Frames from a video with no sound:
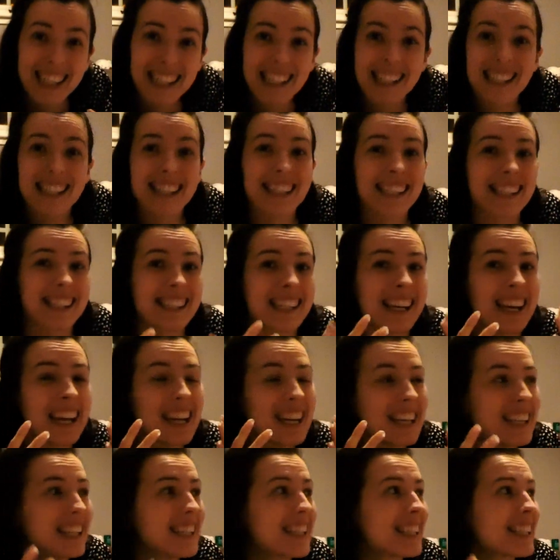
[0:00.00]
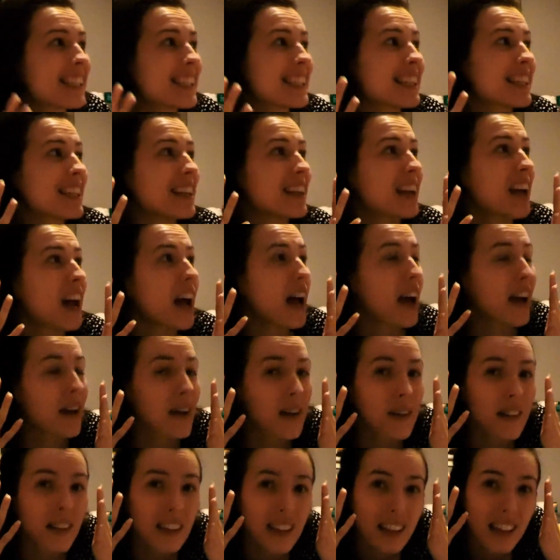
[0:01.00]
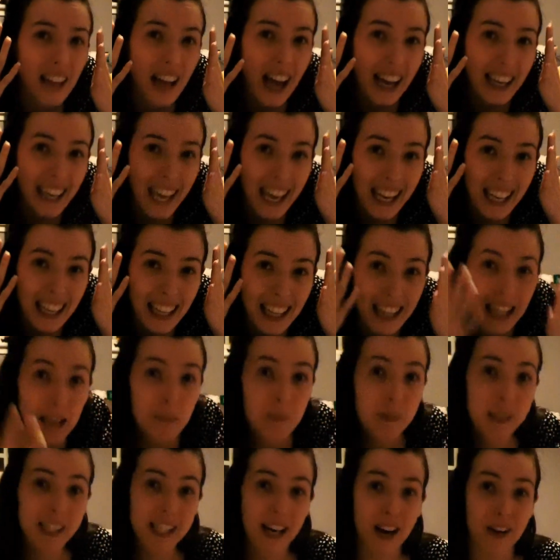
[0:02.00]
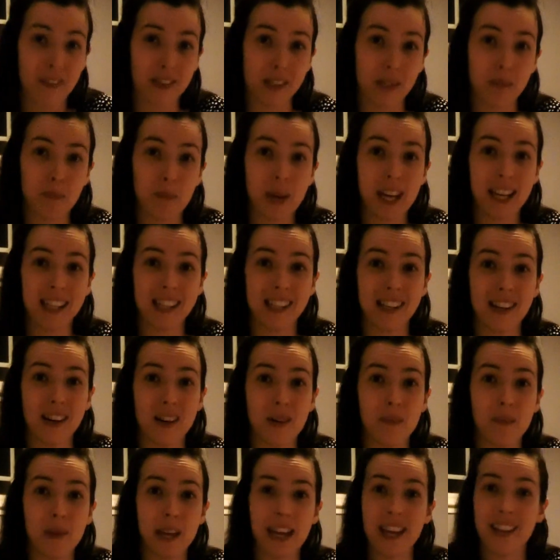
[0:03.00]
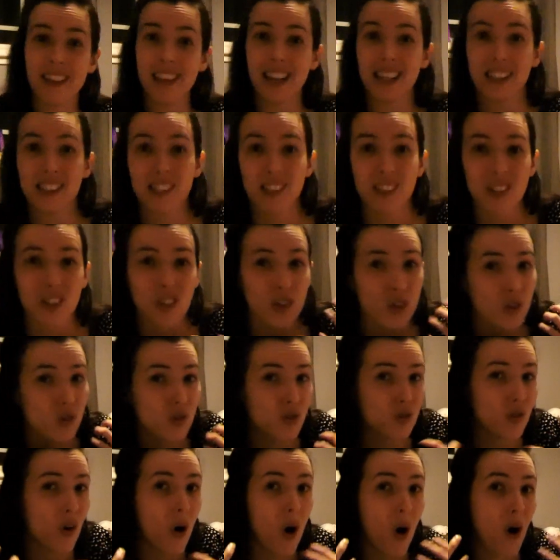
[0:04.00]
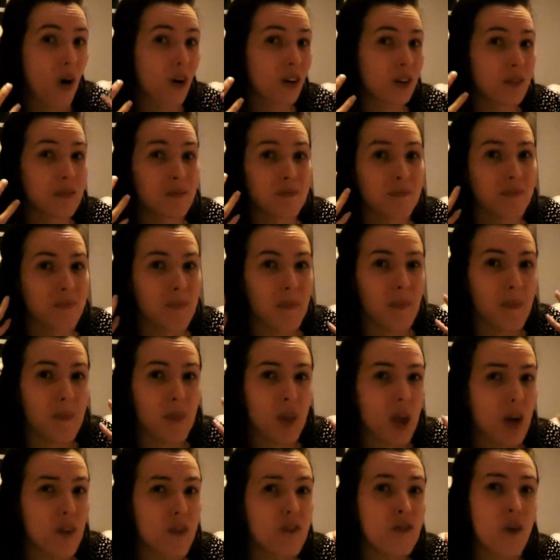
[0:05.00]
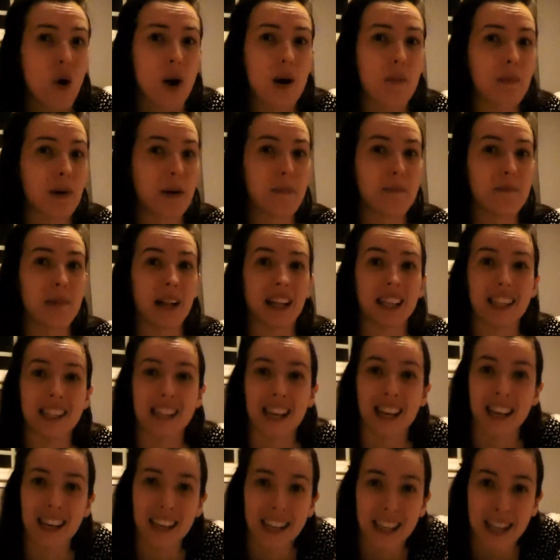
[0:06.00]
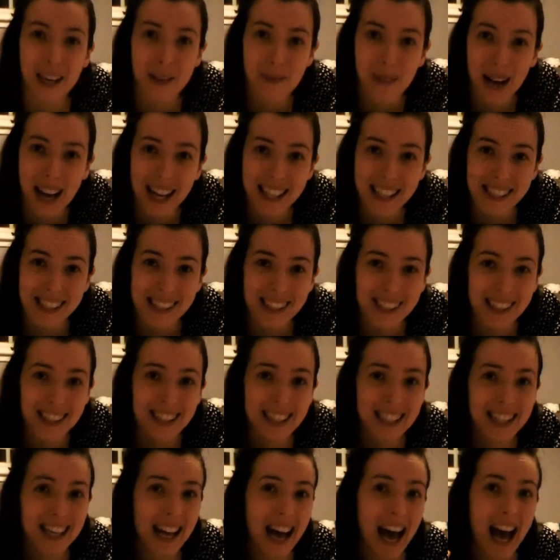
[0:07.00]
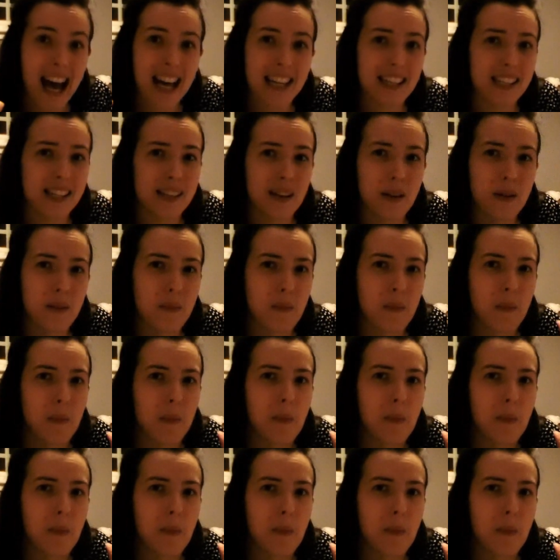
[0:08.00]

She's just, again, lip service paid to her being this strong former military commander and